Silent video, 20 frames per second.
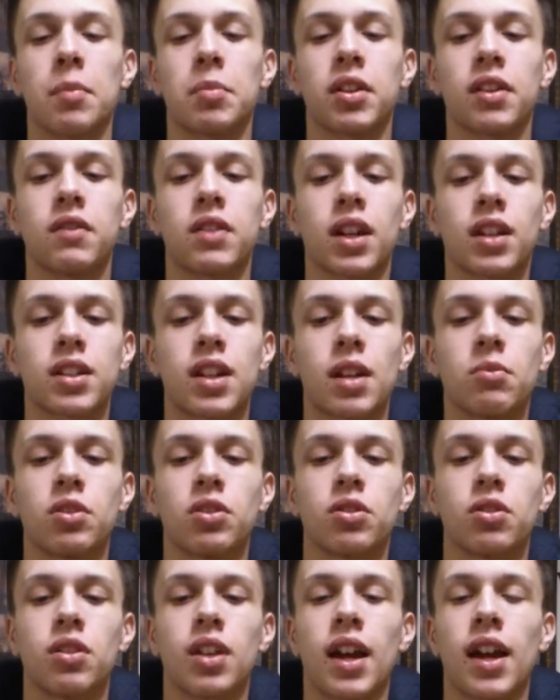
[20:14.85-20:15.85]
I believe next time
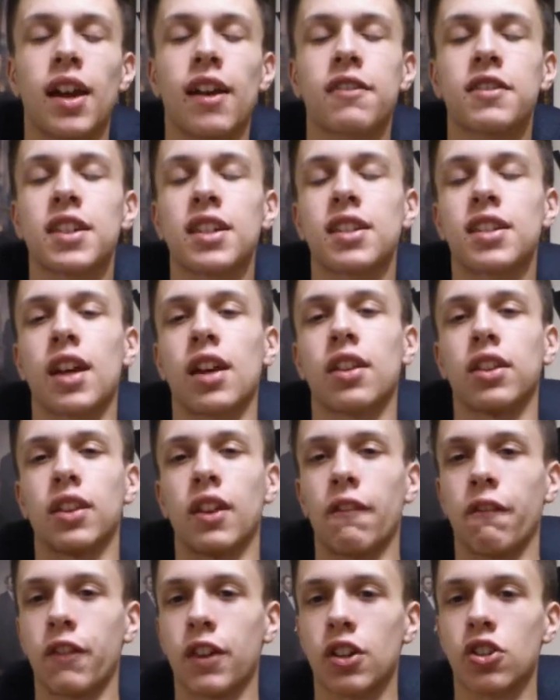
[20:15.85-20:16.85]
we'll do the AFC South
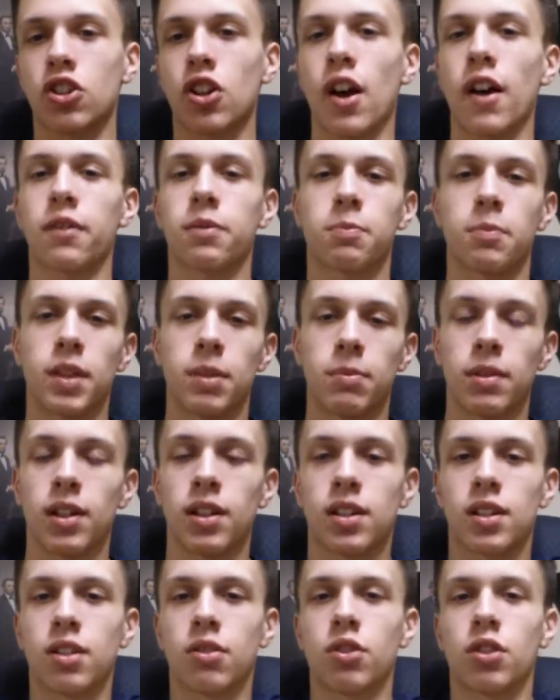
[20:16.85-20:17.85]
and then finish off, me
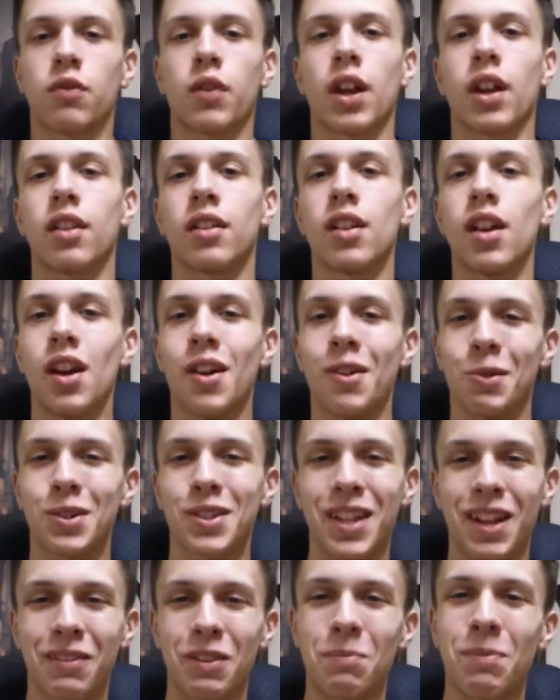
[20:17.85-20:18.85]
being a Steelers fan,
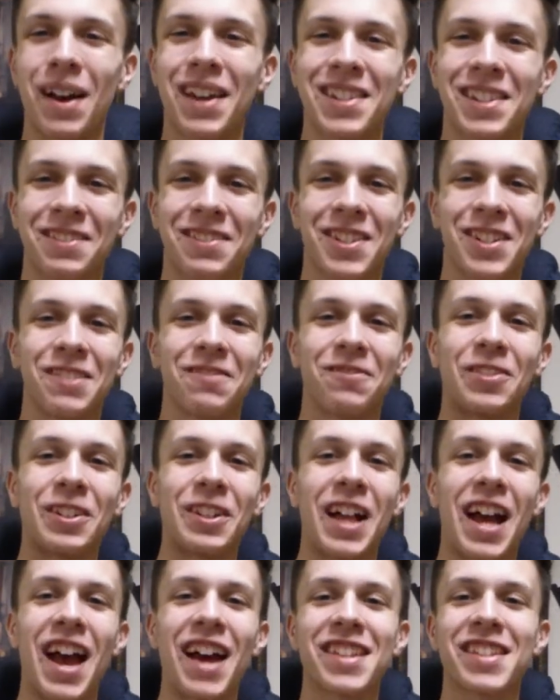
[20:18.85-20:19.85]
we'll save the best division
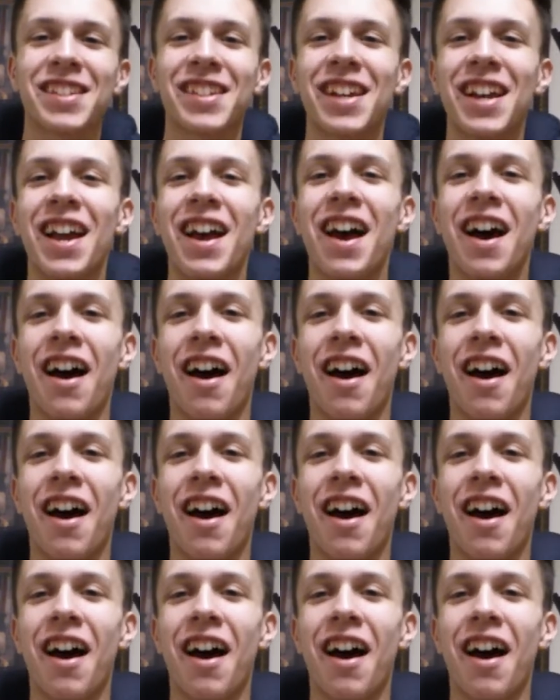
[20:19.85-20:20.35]
for last.